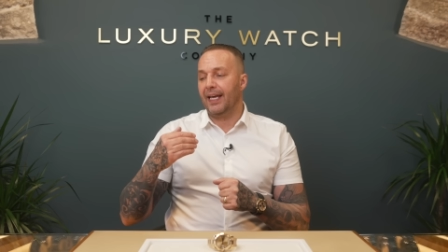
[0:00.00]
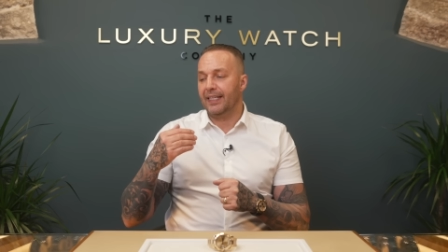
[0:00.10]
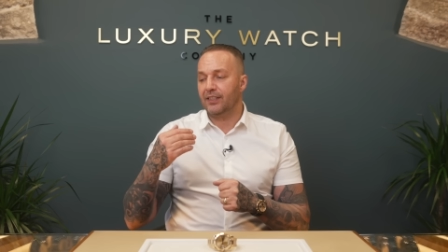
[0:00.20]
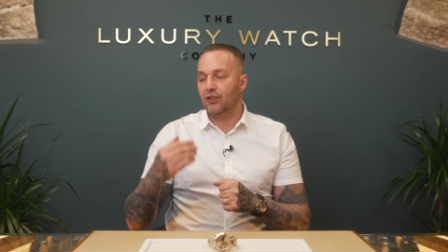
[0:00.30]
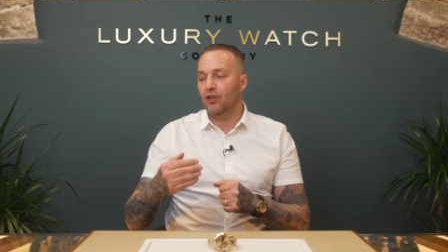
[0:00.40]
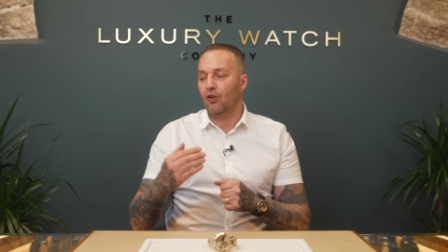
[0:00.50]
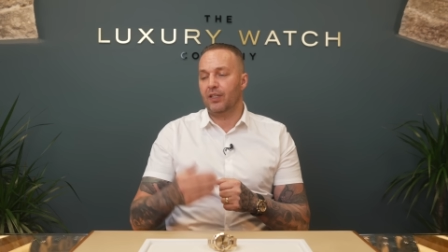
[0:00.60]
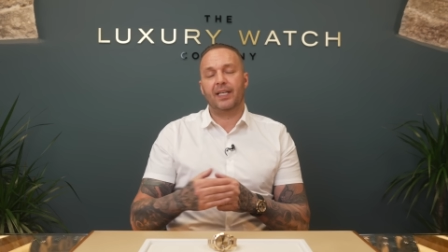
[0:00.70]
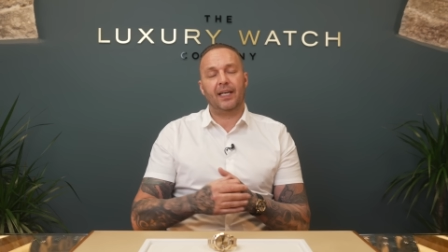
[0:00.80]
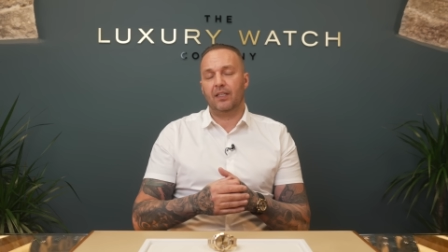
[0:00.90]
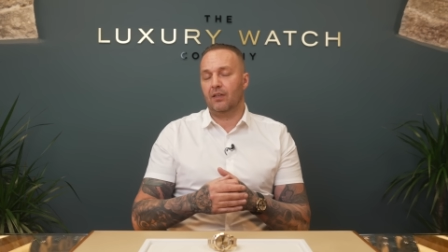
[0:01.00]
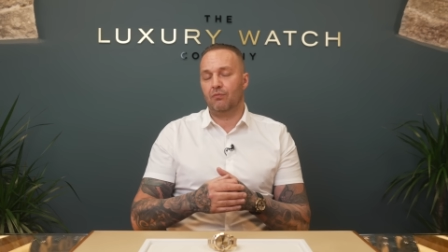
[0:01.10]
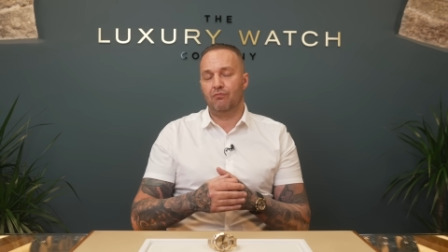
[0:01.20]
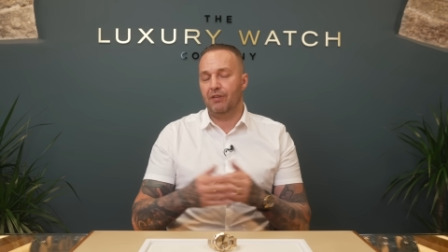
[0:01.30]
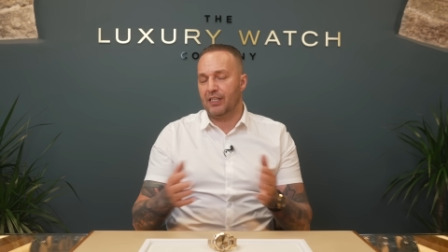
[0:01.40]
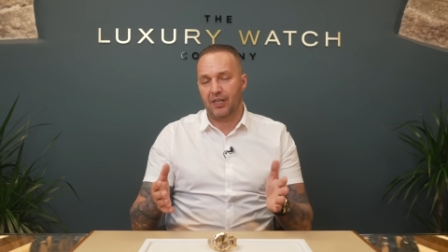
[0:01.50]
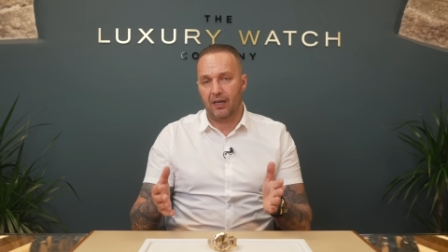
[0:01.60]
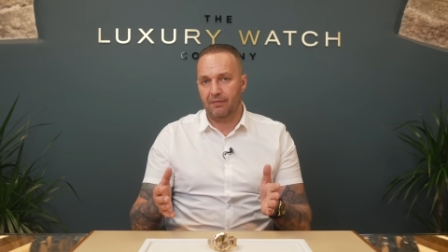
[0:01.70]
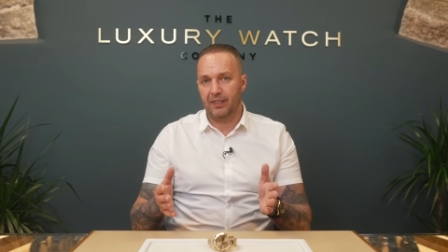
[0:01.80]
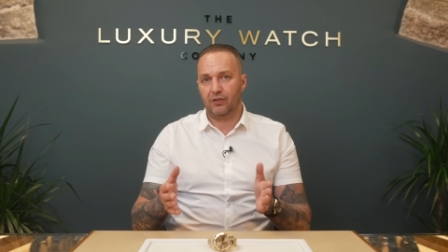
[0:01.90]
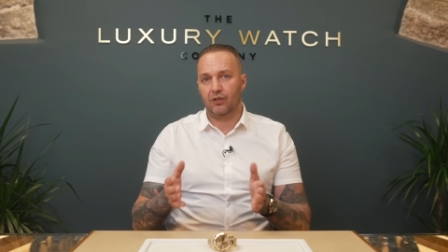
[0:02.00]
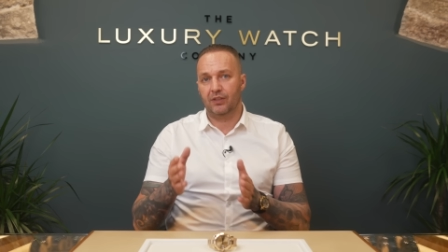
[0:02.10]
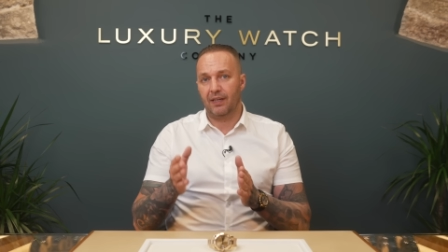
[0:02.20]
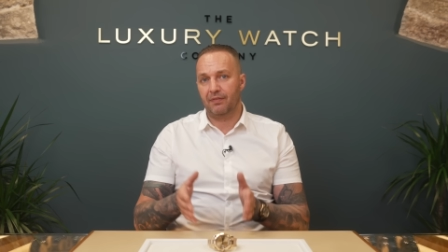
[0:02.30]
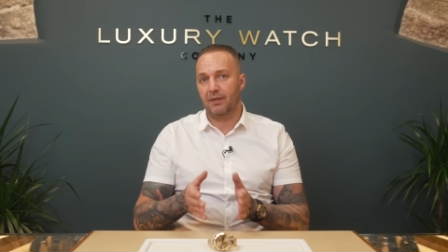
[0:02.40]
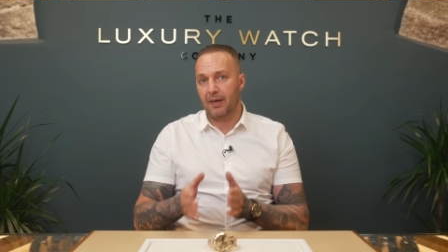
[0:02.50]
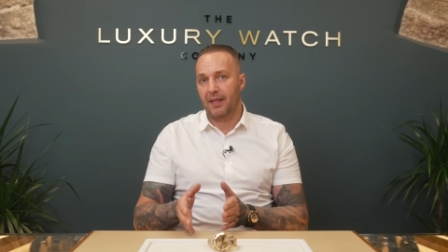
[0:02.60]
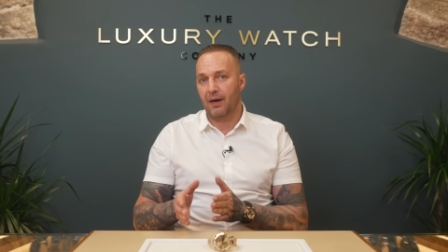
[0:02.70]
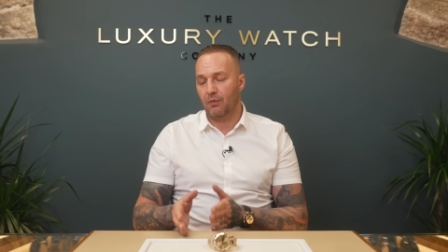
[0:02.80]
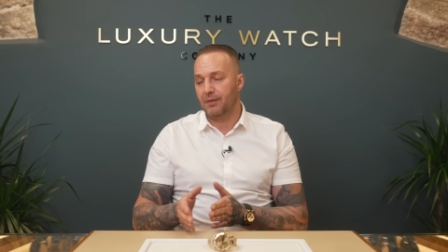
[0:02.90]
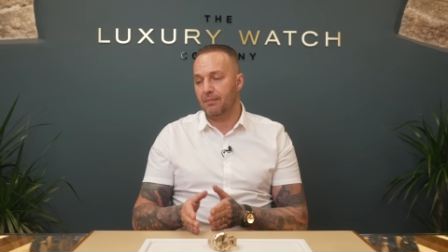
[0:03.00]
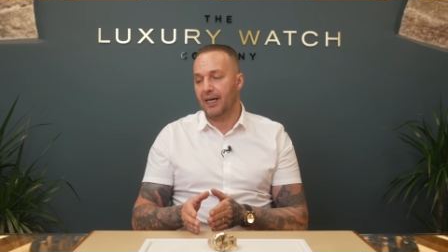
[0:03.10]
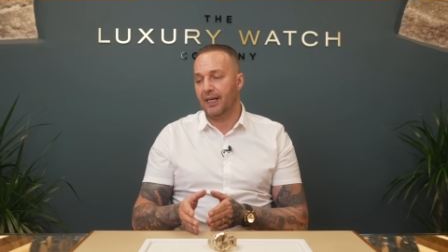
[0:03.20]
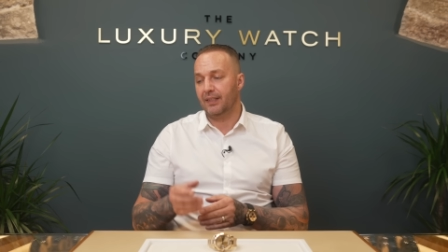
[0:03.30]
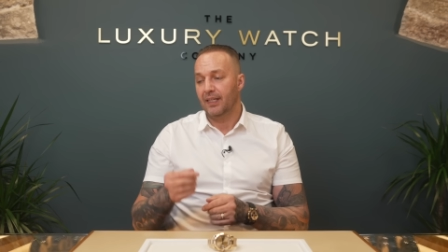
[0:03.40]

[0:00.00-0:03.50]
it's not going to get you rich out of it. So definitely bear that one in mind.